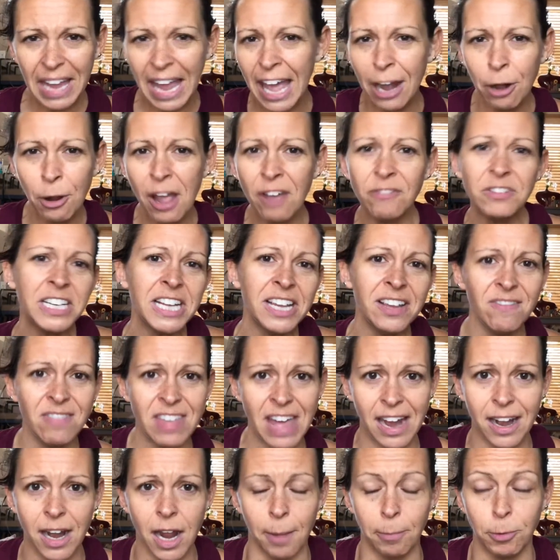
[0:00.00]
I don't have to give
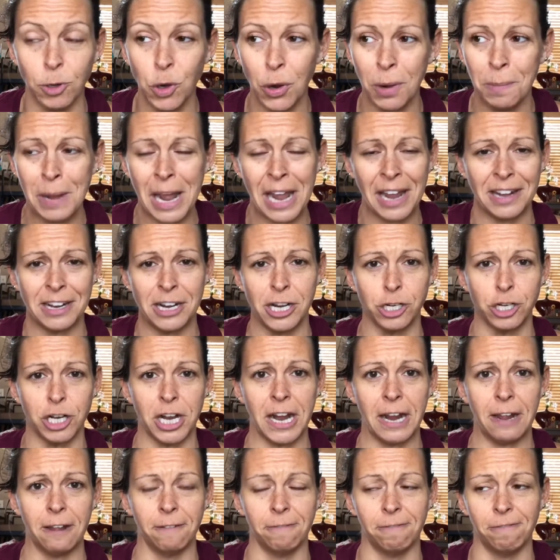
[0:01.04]
that up. No, I'm not gonna
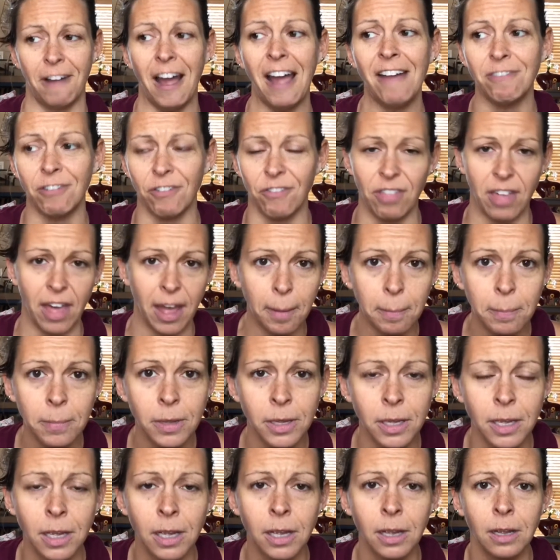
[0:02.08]
drink five of them.
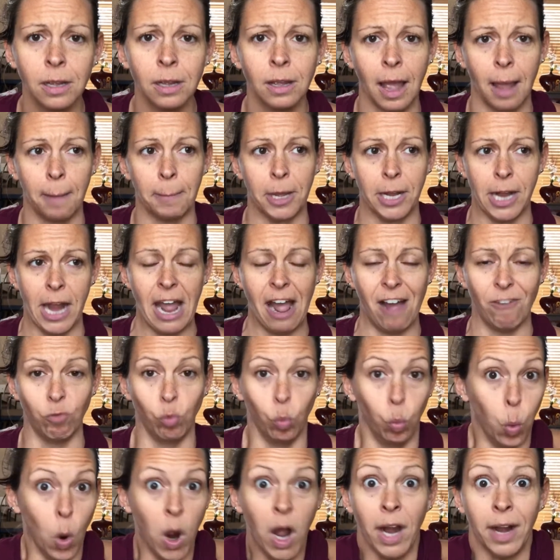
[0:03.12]
I'm gonna
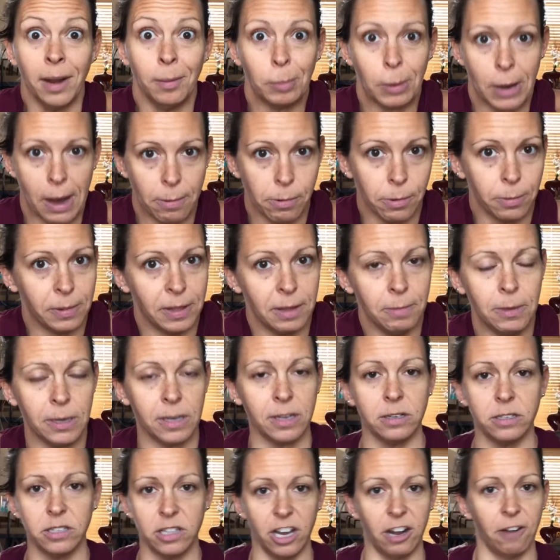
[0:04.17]
have one probably
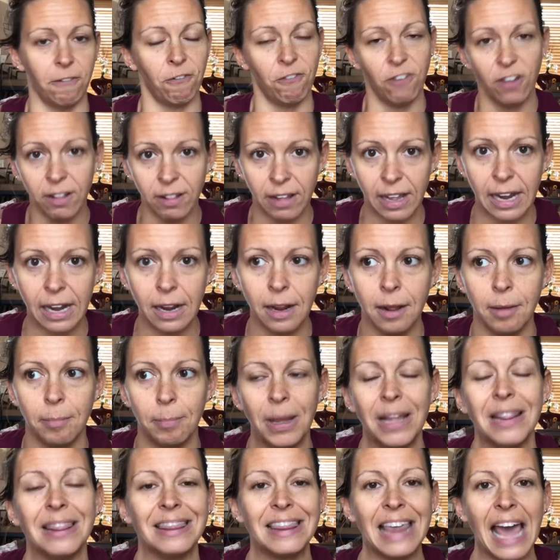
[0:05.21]
because they're filling,
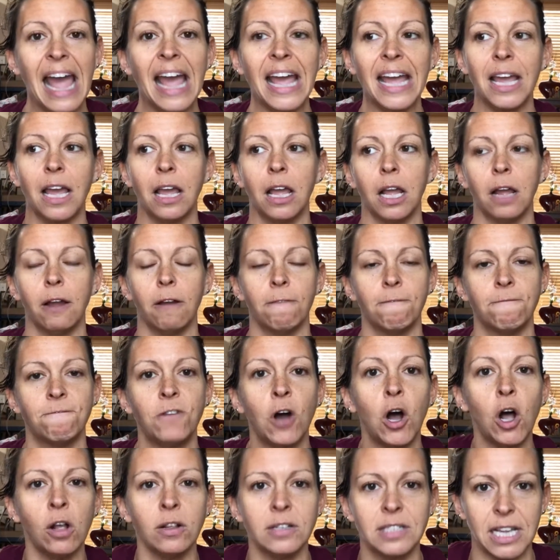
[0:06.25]
but that
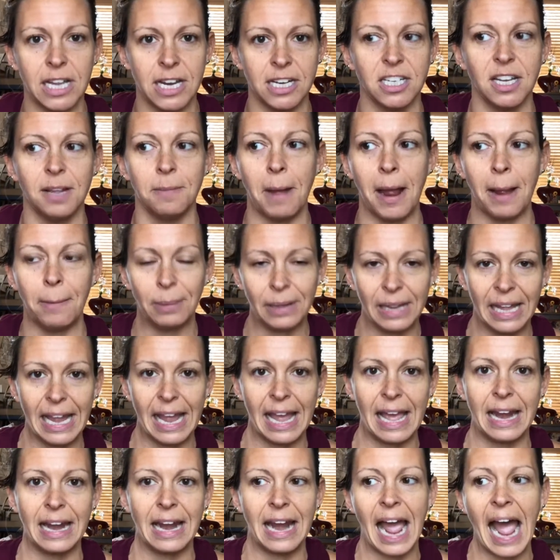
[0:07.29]
falls into my
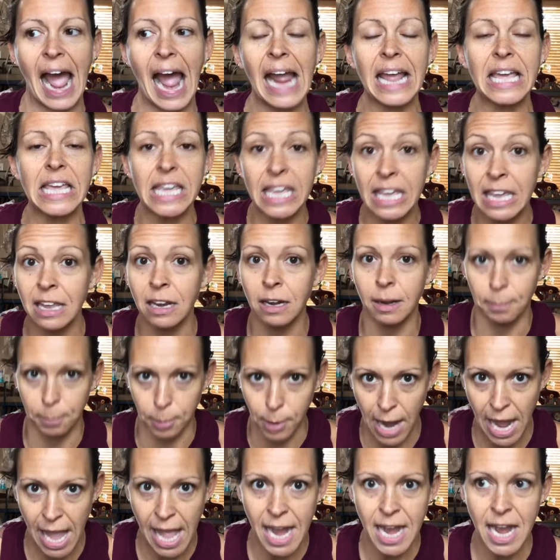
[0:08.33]
plan. I eat
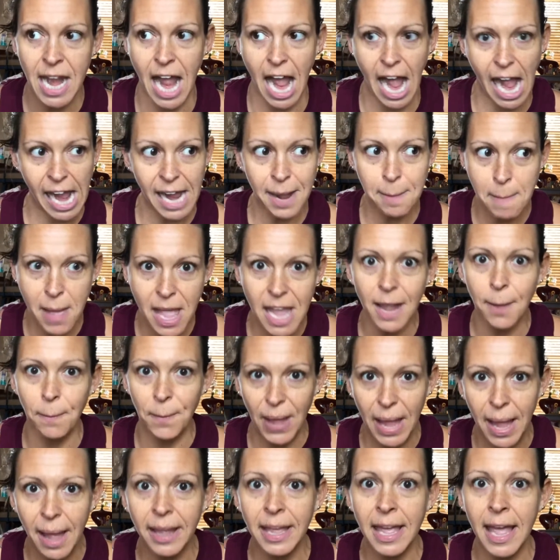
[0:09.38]
bread, I
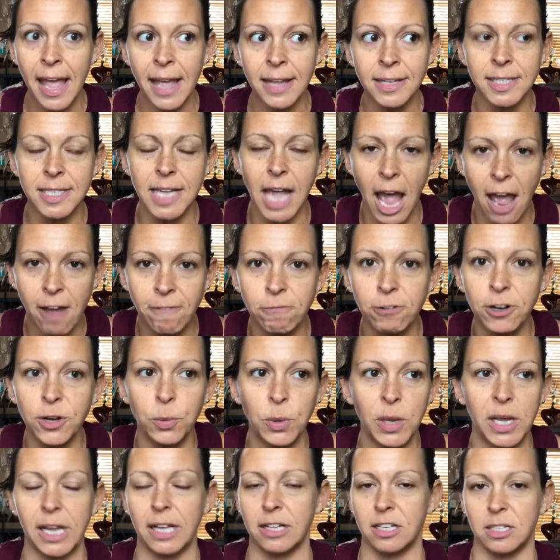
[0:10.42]
make pancakes
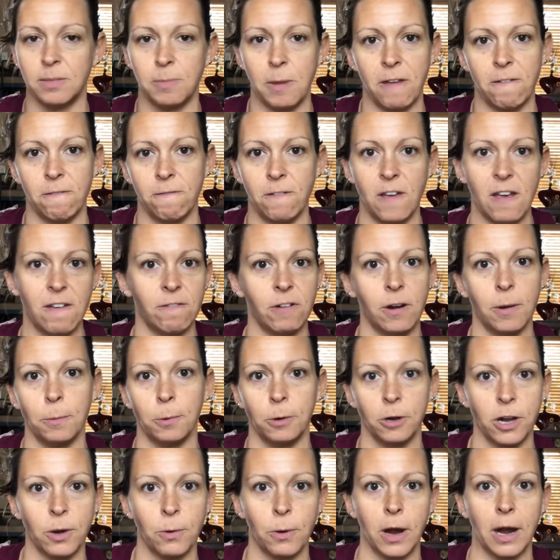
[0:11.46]
every week. It's my favorite
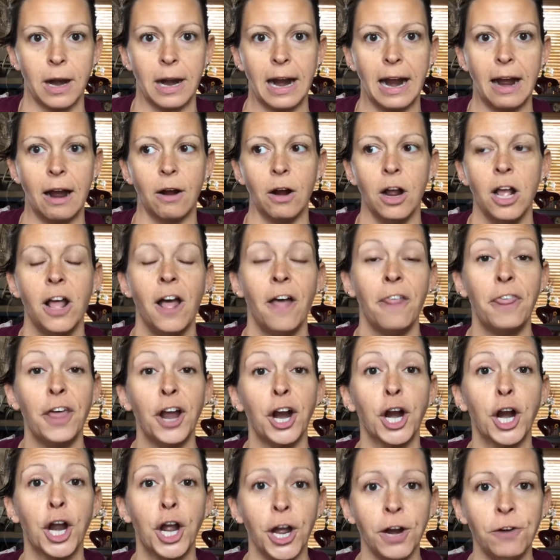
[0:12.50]
pre-workout.
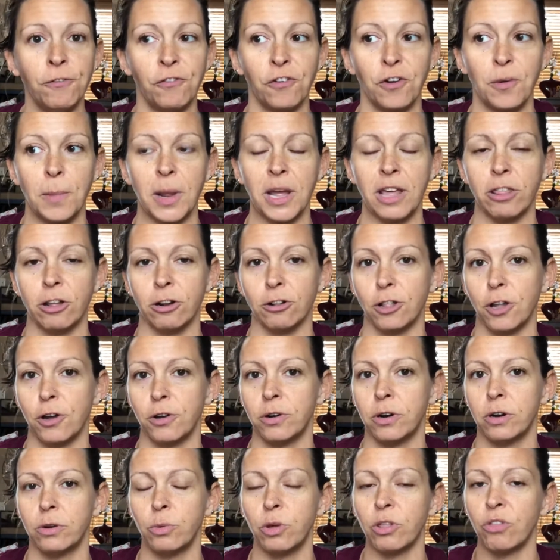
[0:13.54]
They're good for me. They're
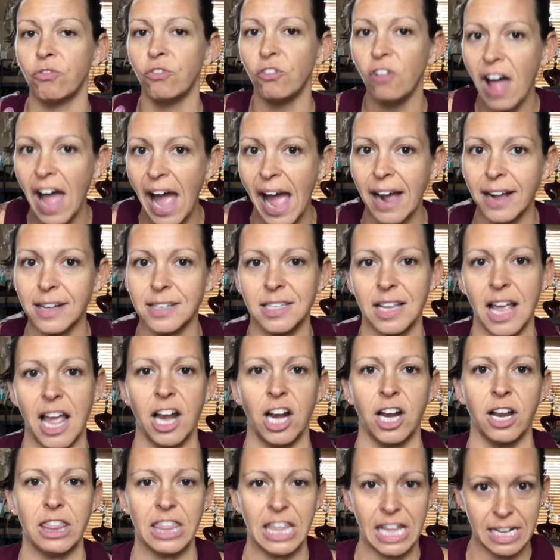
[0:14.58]
loaded with flax
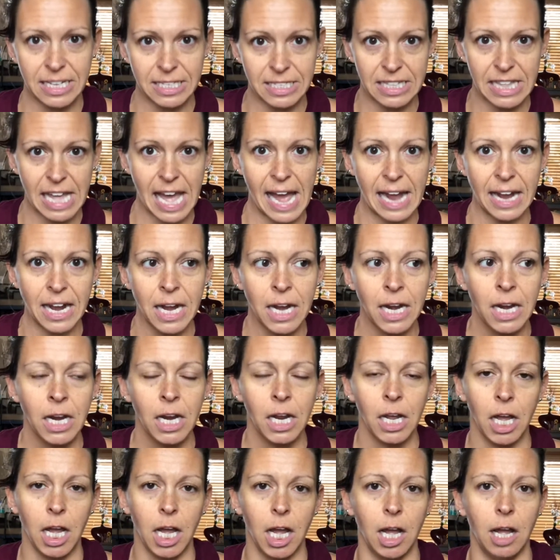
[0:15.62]
and things that,
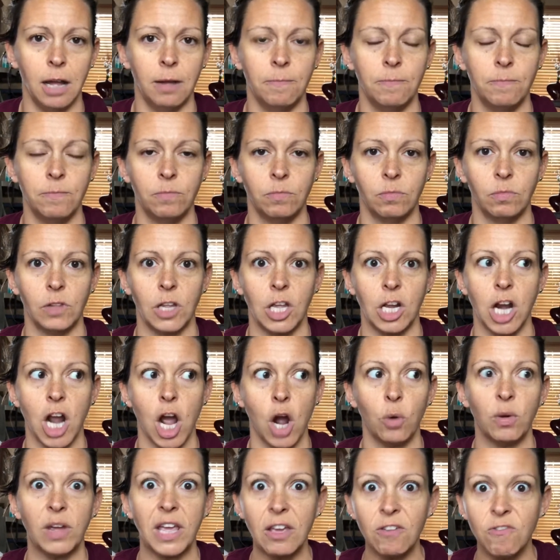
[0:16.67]
you
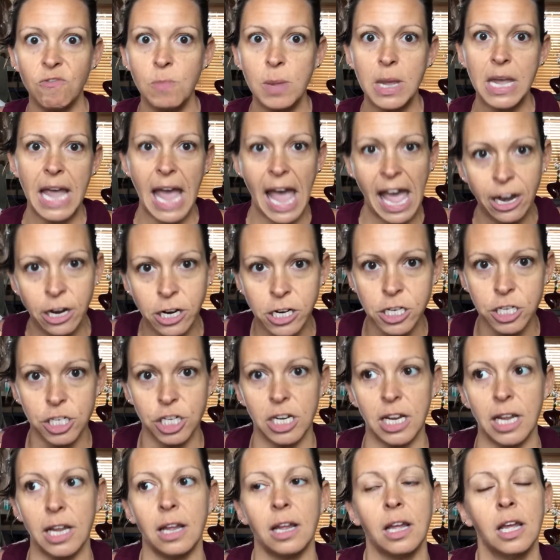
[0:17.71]
know, give me
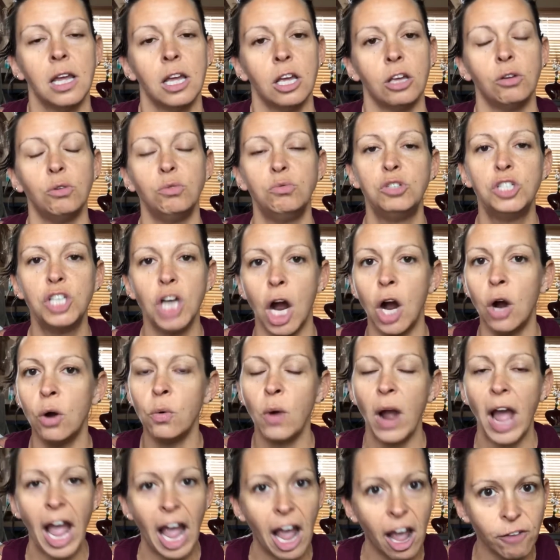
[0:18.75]
energy. You
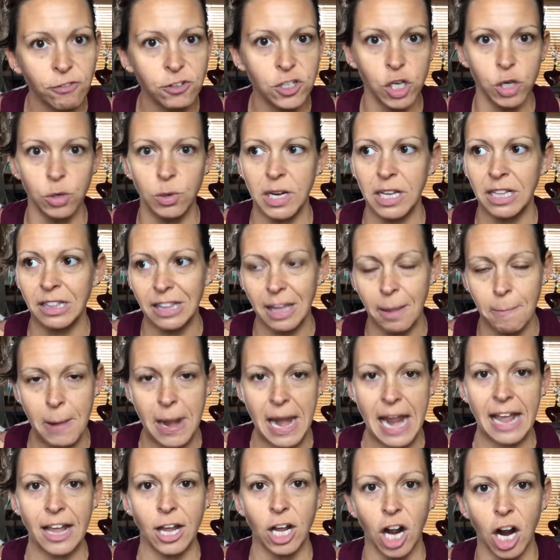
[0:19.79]
don't have to
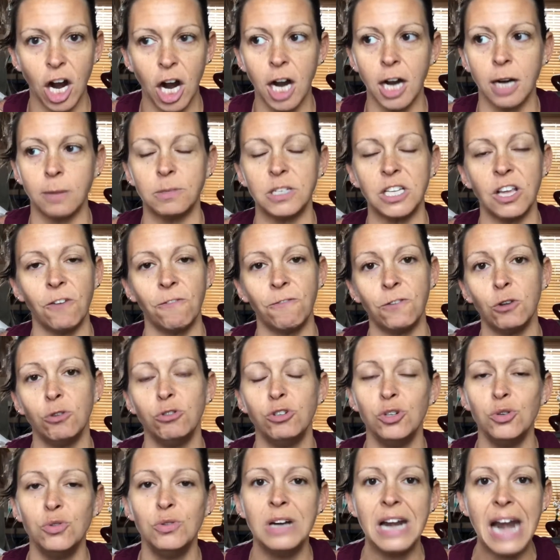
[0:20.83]
eliminate carbs. If you
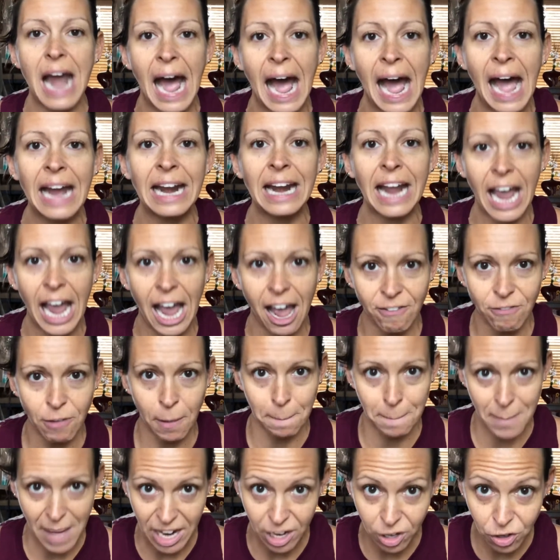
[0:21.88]
do not have
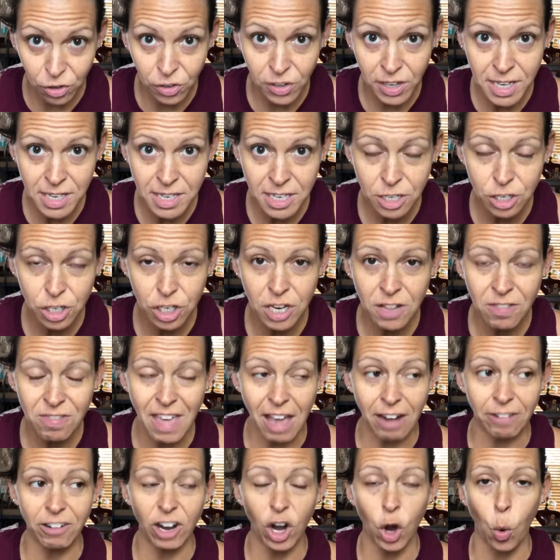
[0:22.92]
a medical condition
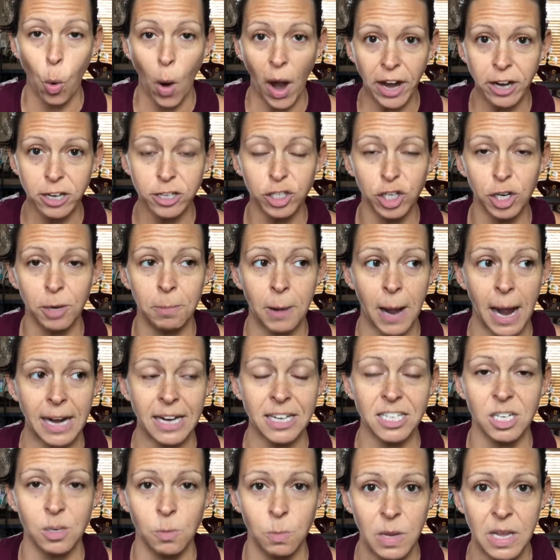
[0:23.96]
that requires your
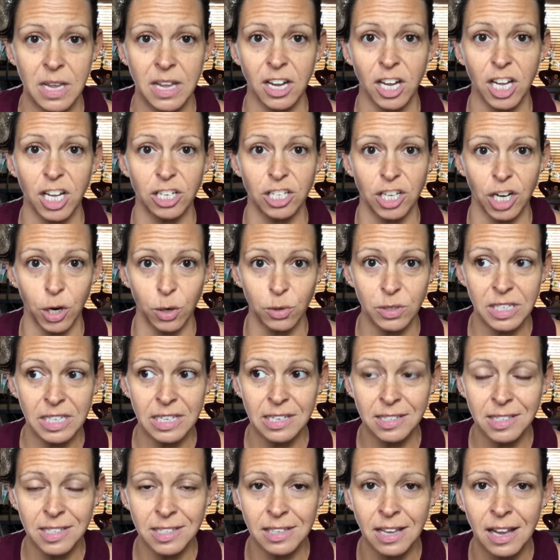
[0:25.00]
body to be in
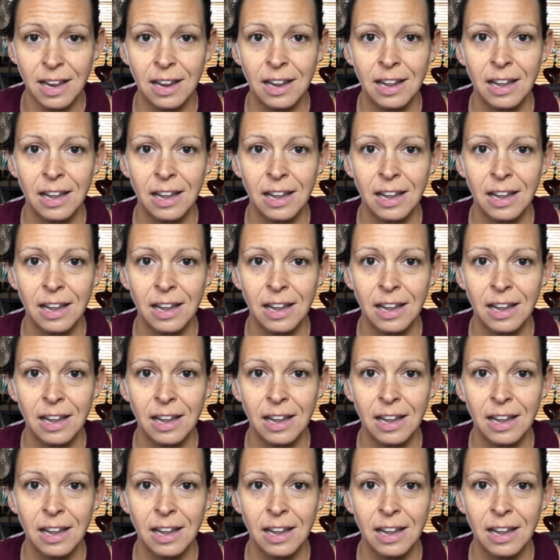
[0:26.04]
ketosis,